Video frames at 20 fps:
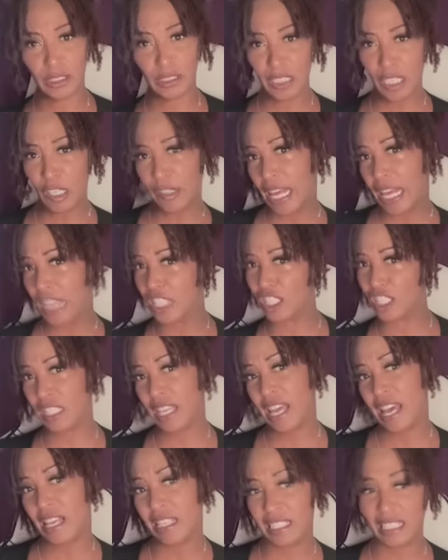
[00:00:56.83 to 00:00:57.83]
do you know that
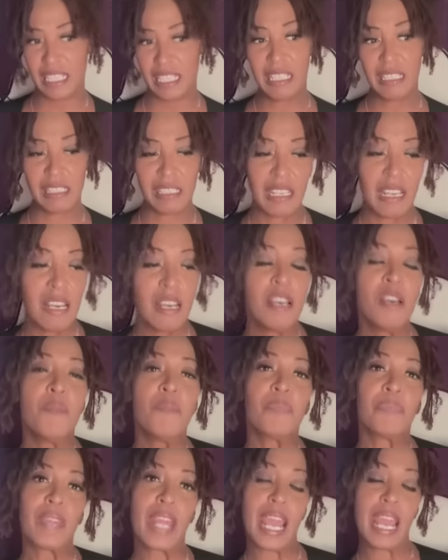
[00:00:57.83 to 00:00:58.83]
she has this?
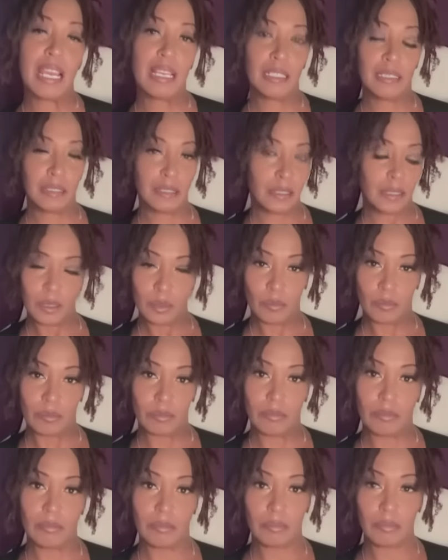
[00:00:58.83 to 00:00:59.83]
And
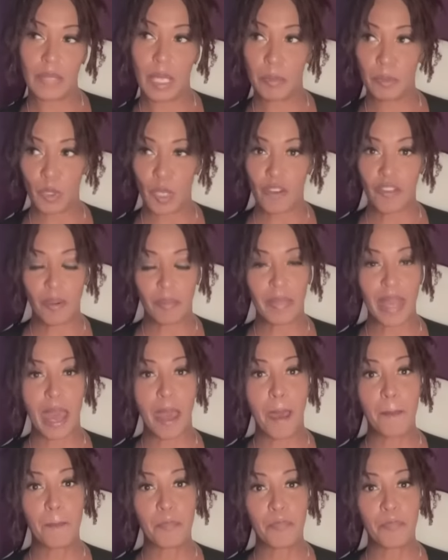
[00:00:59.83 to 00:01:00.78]
it blew up from